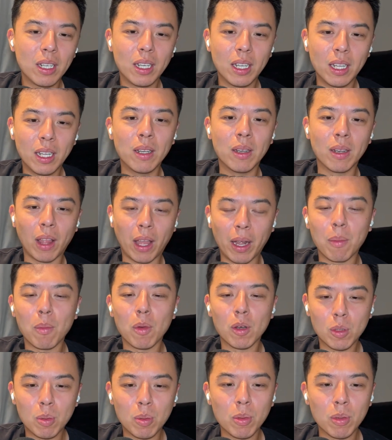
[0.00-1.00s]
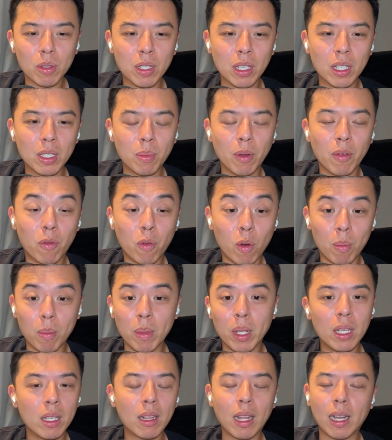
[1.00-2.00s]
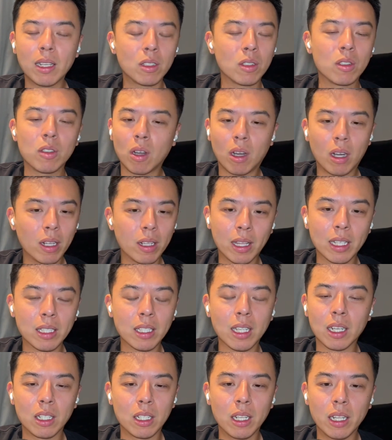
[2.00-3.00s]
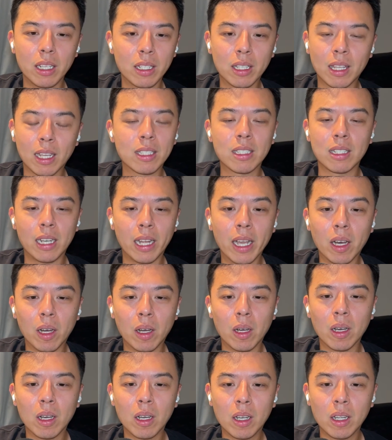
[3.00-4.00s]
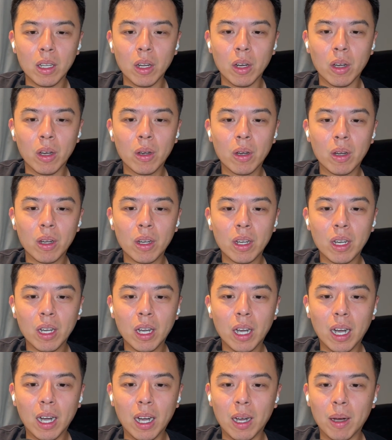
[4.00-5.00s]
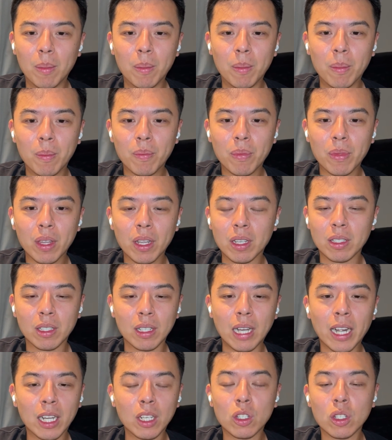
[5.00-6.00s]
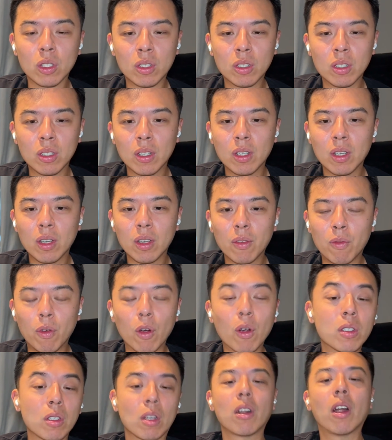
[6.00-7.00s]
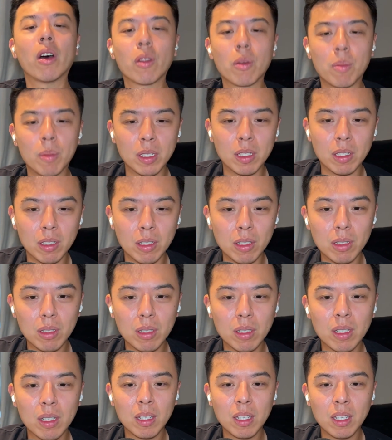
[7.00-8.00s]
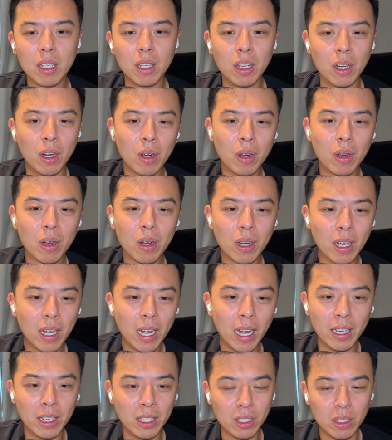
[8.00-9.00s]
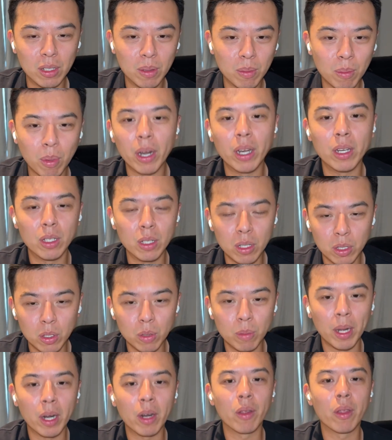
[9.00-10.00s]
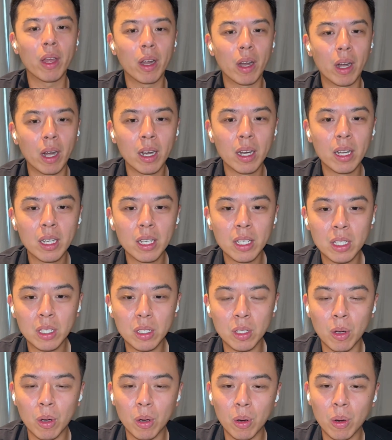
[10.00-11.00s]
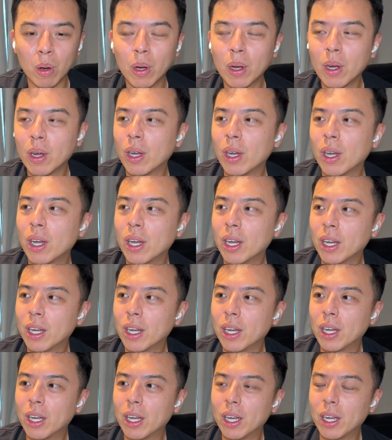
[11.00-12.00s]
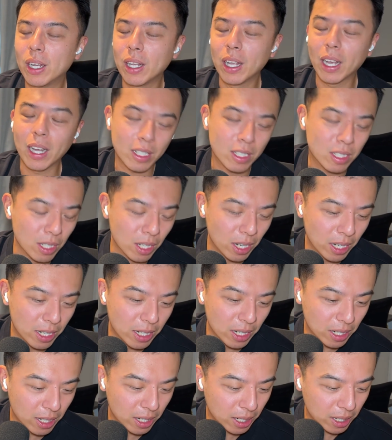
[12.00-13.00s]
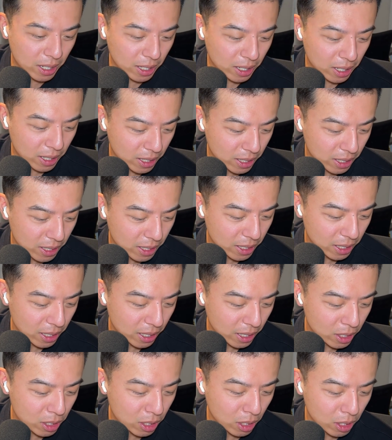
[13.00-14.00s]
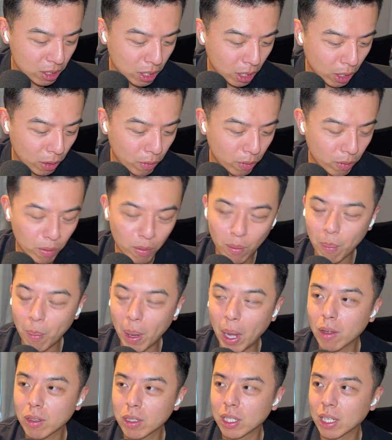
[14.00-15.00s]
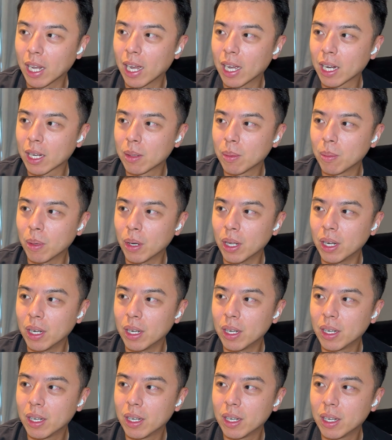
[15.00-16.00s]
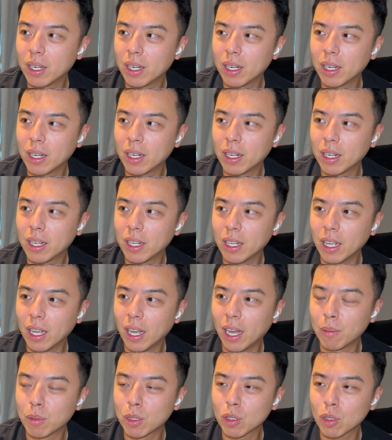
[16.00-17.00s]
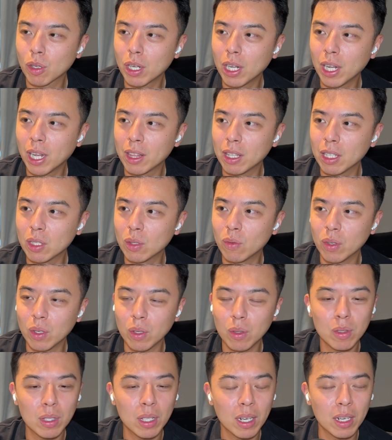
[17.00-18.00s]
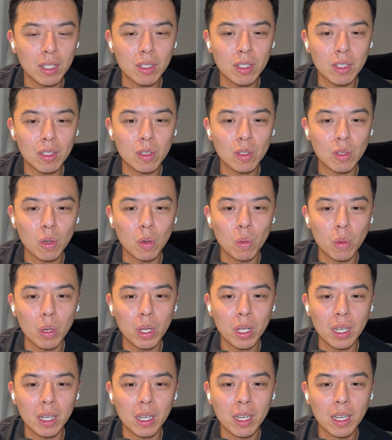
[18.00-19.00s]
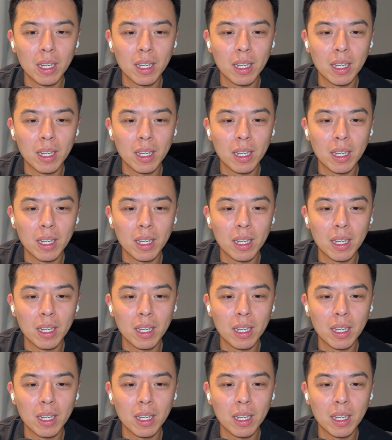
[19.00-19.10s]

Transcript: in like most people's sense, but for me, that's an L, you know? Because I can just focus on other businesses, you know, and probably do better there. So yeah, it's like it's a tough balancing act, but I'm just looking at these views and it's just so weak.